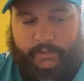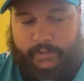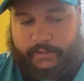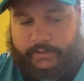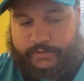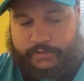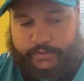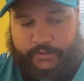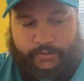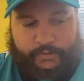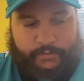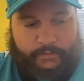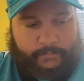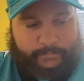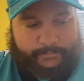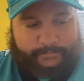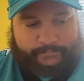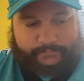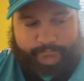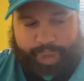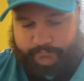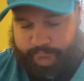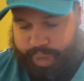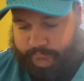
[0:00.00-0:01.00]
So,
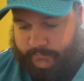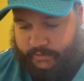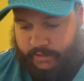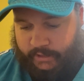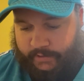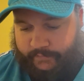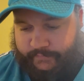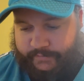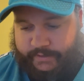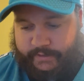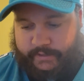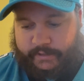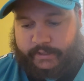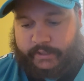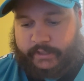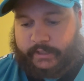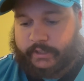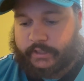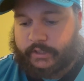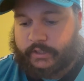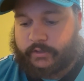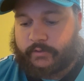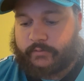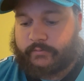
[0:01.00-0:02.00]
obviously, you
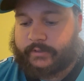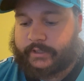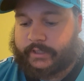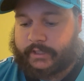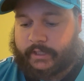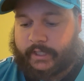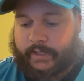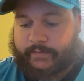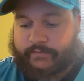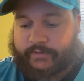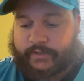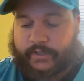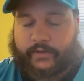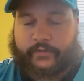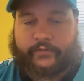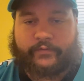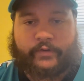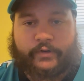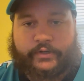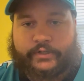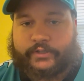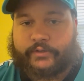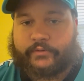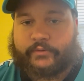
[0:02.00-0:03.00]
know, we after that
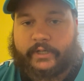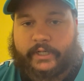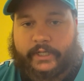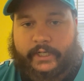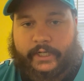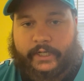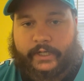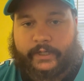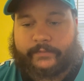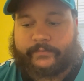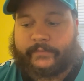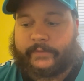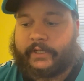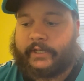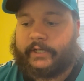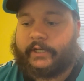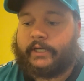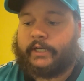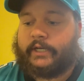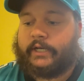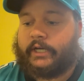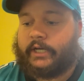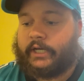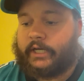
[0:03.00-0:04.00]
first three and out,
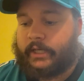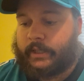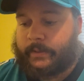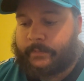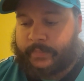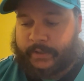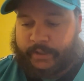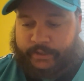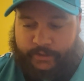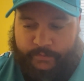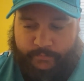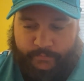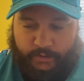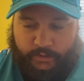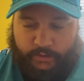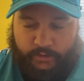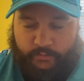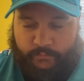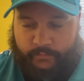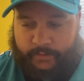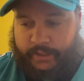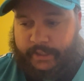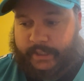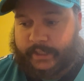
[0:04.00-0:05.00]
punt the ball
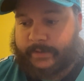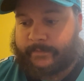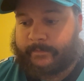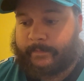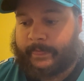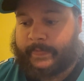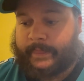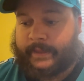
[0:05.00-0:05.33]
away,